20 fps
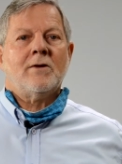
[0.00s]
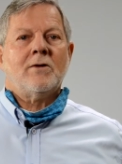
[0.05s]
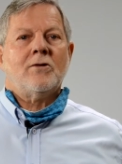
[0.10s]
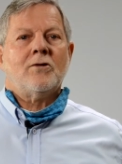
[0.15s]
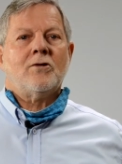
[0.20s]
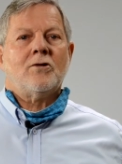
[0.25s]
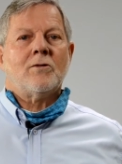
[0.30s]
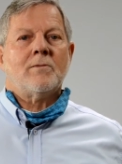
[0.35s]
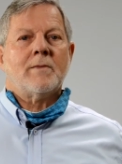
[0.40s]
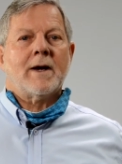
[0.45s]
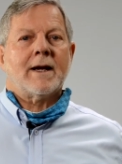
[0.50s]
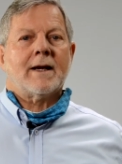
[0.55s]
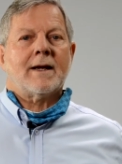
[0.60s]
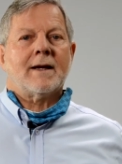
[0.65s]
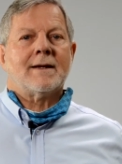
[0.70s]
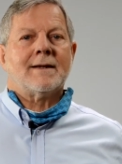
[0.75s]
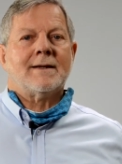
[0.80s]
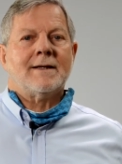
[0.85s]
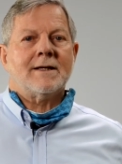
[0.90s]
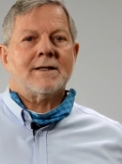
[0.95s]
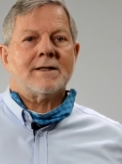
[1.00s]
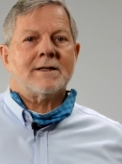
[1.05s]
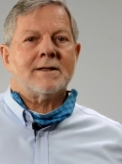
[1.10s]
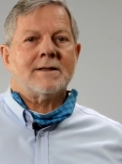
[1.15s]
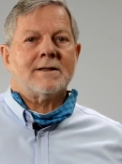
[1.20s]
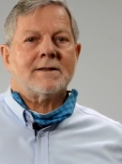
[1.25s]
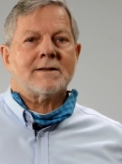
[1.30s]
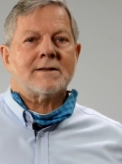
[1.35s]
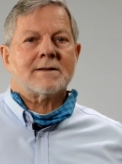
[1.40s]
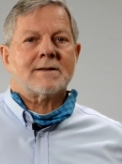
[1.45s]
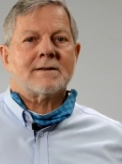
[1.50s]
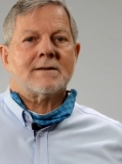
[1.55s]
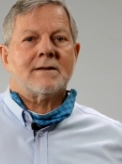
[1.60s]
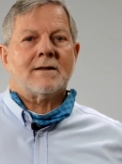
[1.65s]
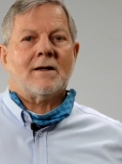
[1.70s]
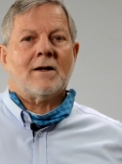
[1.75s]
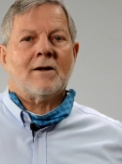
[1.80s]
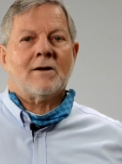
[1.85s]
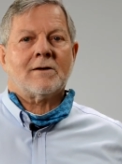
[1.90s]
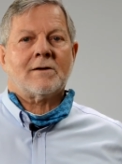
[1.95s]
to make additions,
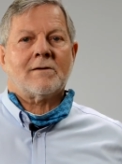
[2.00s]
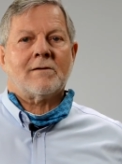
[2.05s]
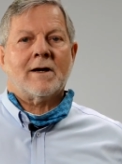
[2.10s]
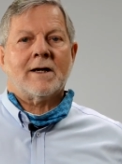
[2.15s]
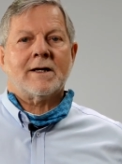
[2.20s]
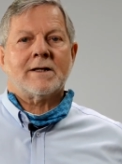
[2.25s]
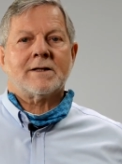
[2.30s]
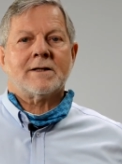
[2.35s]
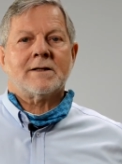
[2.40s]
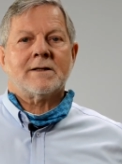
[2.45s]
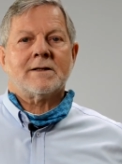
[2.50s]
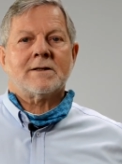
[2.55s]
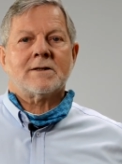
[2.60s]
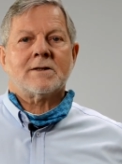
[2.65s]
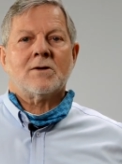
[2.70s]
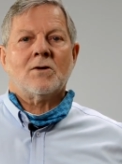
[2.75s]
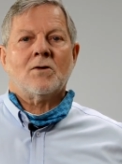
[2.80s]
alterations,